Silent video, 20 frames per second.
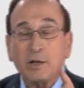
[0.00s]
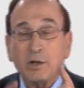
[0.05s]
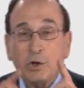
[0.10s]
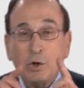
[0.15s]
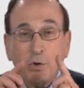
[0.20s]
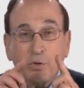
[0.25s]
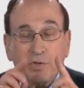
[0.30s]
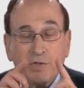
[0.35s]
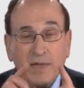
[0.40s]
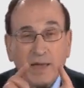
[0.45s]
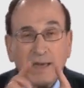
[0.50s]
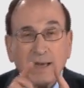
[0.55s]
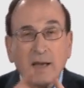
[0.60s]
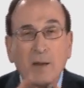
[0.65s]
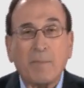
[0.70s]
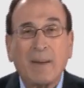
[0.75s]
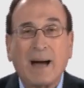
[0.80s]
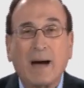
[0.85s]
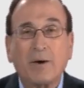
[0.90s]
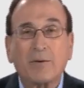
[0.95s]
You think
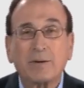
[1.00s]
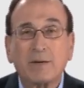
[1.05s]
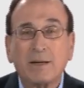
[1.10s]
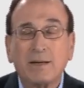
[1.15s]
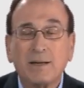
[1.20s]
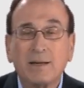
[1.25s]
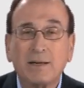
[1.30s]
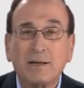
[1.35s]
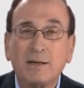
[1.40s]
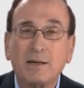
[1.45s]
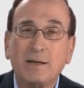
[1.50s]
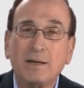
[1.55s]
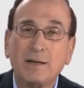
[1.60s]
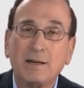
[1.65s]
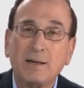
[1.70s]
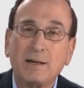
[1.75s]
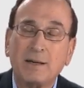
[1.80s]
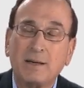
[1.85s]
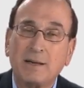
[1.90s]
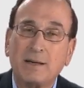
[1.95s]
about,
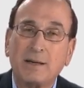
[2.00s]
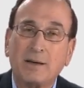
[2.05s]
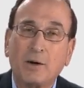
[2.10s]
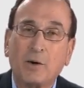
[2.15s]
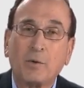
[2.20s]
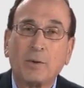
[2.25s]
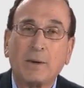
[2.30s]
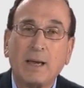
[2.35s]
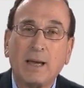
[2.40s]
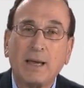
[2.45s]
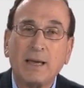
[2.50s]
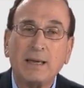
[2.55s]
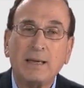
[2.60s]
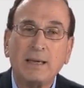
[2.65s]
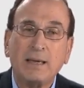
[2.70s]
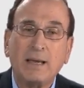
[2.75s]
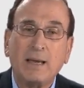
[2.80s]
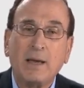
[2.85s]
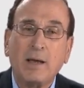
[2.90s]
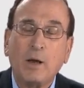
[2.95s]
okay,
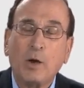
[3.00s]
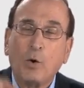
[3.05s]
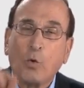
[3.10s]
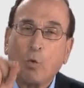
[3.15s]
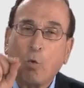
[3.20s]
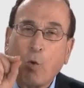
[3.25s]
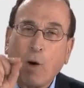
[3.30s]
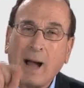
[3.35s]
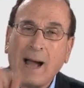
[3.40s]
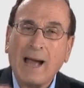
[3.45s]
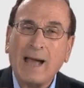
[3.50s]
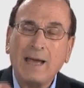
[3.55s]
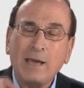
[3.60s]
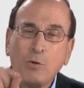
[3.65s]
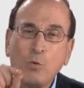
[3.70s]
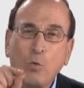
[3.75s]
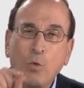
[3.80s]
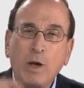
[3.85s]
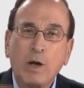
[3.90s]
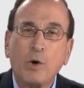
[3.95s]
why
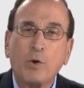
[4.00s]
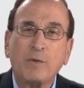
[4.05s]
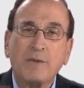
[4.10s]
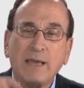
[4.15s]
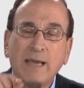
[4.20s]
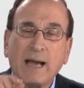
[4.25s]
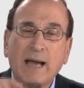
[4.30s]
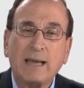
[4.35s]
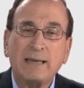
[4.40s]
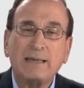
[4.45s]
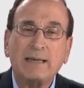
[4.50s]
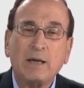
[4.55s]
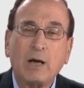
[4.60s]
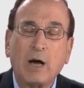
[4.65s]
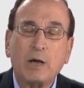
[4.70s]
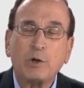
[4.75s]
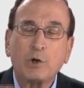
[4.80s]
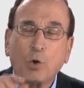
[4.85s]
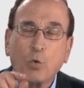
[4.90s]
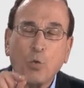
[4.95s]
will the idea,
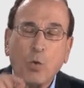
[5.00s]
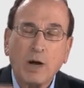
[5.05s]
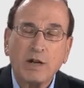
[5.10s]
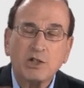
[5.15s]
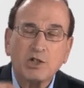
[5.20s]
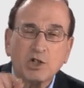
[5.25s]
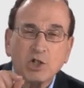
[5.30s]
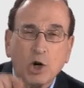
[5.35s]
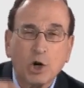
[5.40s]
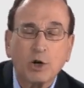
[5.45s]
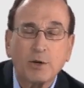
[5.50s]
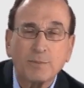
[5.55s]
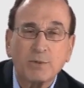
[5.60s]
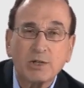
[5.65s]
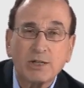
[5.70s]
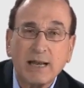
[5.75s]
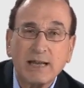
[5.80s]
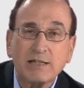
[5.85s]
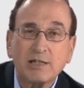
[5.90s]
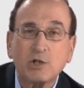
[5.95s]
under what
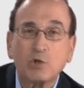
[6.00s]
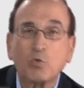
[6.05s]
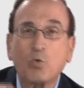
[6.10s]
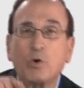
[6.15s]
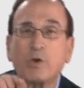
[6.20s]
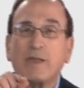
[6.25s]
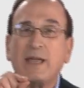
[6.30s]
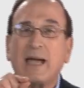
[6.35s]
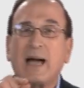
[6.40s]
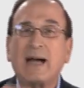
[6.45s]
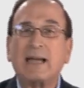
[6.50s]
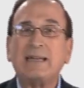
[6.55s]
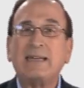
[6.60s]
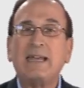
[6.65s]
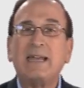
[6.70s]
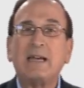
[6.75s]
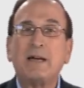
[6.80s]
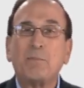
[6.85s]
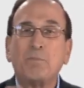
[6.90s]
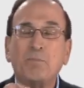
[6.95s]
circumstances will the
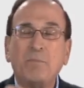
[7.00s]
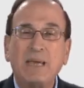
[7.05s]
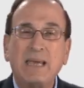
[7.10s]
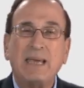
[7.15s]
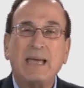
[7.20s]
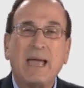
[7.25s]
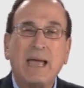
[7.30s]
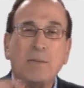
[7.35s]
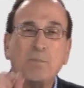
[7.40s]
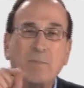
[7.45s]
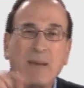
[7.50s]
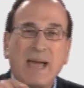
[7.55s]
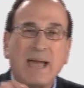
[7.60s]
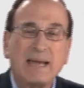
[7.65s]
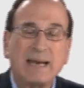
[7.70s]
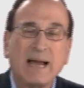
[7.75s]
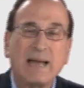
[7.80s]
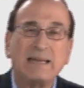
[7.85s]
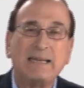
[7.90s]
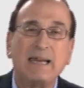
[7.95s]
idea be a
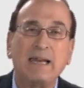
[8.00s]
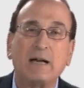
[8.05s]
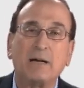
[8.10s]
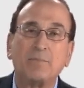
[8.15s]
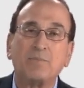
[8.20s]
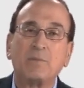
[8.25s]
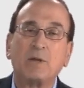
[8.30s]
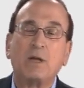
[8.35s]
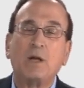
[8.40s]
bad idea?